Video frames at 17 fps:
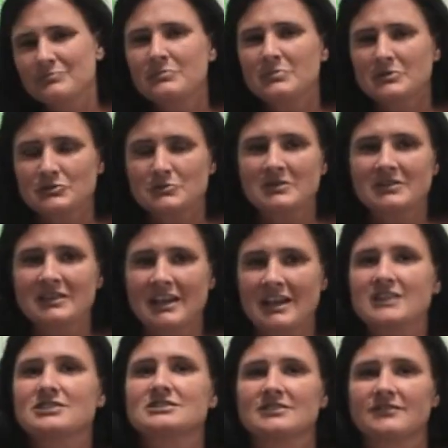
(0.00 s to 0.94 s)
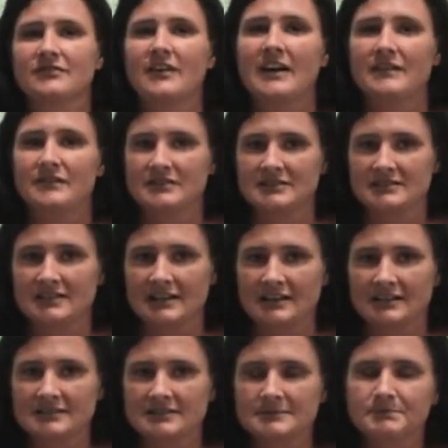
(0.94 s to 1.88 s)
between the ages of 5 and
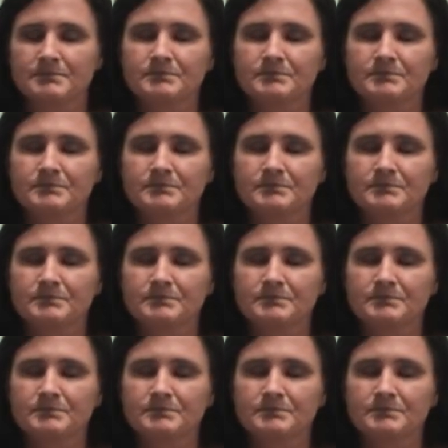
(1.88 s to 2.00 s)
6.